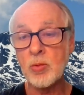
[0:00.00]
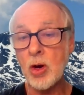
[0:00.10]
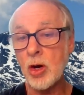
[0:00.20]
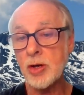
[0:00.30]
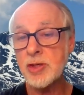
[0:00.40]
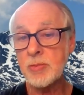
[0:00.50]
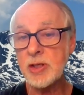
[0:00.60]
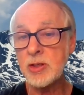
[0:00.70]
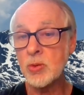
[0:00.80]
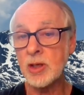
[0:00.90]
also
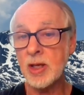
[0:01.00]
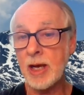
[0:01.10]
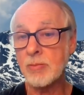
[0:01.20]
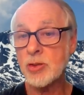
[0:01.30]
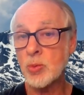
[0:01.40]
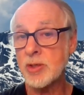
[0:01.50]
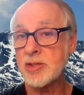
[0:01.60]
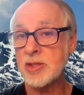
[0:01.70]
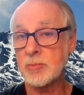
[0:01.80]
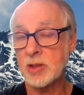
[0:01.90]
be doing laboratory
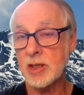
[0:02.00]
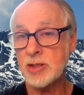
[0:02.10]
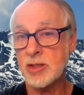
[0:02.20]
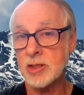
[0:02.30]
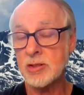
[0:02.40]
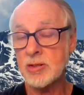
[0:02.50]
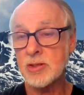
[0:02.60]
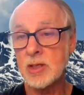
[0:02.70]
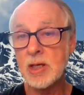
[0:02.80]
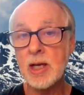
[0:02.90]

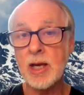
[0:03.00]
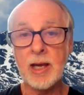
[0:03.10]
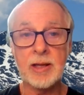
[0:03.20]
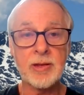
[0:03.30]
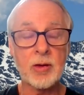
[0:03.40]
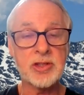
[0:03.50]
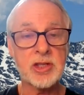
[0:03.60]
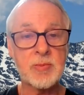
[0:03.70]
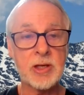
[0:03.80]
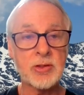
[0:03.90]
simulations, and there is
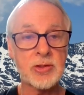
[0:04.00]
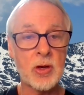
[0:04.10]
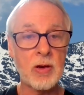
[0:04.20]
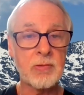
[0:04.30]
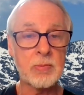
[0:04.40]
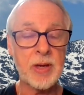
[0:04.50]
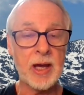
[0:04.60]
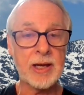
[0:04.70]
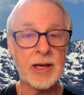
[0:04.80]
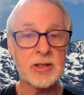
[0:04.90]
a special software
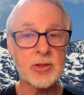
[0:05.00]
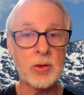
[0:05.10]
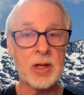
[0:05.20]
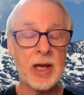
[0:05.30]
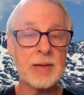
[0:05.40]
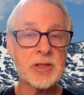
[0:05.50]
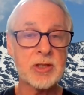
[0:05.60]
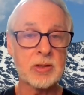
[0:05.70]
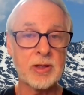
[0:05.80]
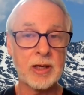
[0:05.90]
package called
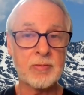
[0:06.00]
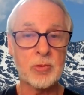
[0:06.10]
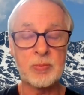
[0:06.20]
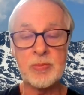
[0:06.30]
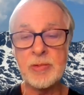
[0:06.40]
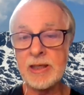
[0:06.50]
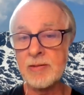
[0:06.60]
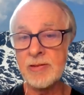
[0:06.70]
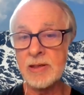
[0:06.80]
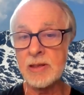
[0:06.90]
Labster that you'll
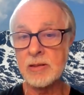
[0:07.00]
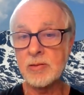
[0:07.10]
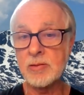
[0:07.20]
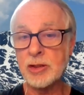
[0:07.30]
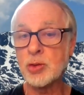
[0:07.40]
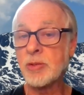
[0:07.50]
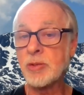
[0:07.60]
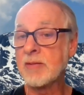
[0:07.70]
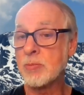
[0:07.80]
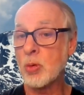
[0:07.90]
be
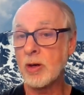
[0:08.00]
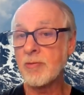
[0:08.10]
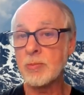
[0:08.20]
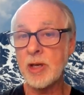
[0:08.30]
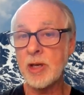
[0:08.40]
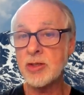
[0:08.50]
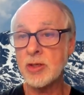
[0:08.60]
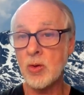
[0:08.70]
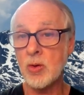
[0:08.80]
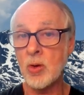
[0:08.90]
given more
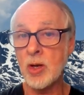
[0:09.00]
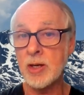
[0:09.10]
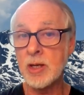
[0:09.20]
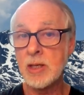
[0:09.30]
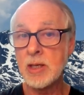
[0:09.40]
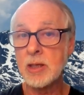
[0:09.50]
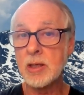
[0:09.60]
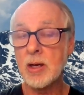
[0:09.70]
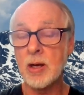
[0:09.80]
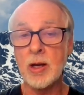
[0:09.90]
information on
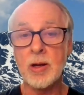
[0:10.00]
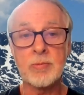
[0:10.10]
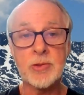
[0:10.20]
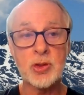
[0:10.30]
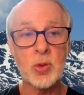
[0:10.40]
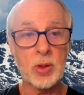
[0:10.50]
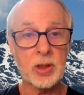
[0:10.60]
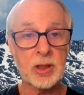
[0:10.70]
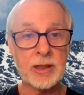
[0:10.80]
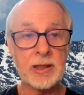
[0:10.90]

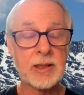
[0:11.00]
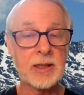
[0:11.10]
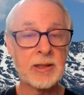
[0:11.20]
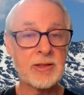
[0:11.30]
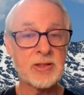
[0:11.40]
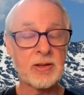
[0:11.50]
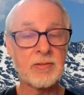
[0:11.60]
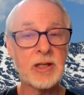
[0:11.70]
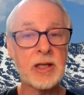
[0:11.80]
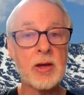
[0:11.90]
shortly in these
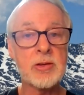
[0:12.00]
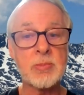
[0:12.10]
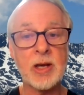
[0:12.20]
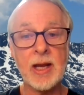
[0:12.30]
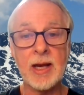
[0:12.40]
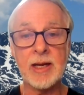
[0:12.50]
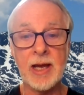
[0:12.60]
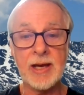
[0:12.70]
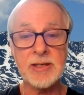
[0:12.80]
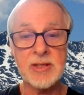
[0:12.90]
other videos about how to
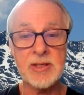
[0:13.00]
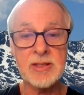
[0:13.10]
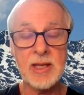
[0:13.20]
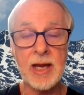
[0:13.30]
access